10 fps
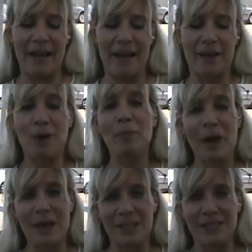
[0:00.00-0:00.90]
and our
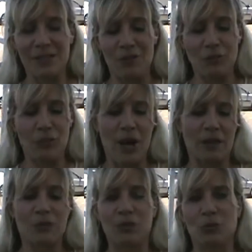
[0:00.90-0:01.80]
bodies
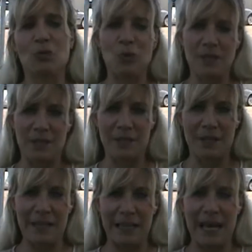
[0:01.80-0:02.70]
run to horses.
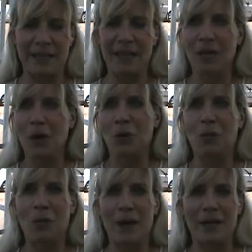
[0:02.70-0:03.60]
That
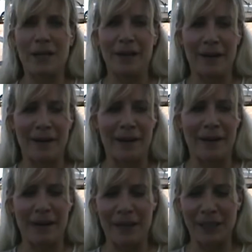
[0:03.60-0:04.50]
when
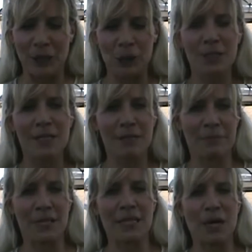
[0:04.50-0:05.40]
I learn
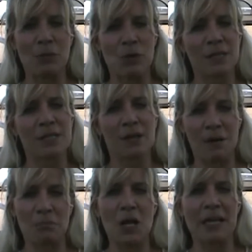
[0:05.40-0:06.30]
something that works to
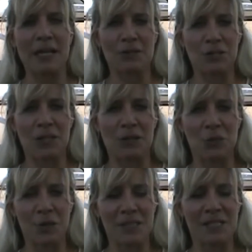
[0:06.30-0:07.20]
unblock energy in a
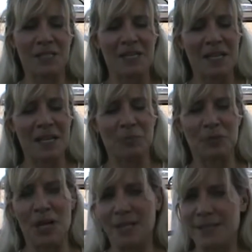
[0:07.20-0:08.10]
horse, it
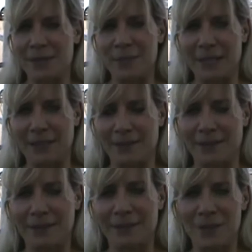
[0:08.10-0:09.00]
applies to me
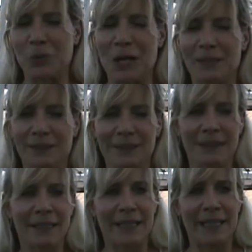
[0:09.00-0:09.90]
as well.
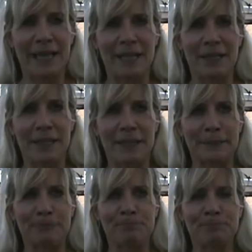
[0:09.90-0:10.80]
And
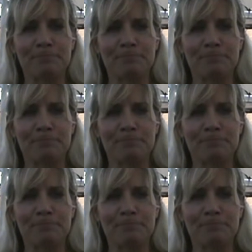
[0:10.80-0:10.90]
um,